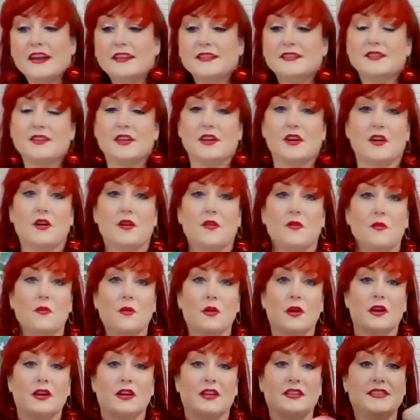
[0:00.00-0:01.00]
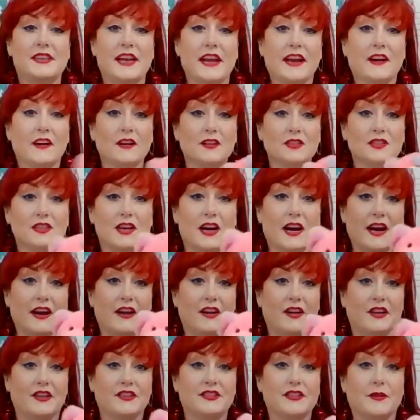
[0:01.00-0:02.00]
And so we're going to take our
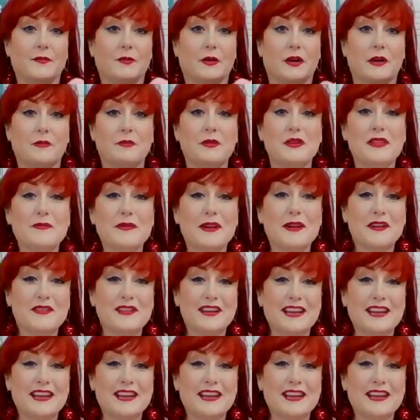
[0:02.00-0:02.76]
child and we're going to put them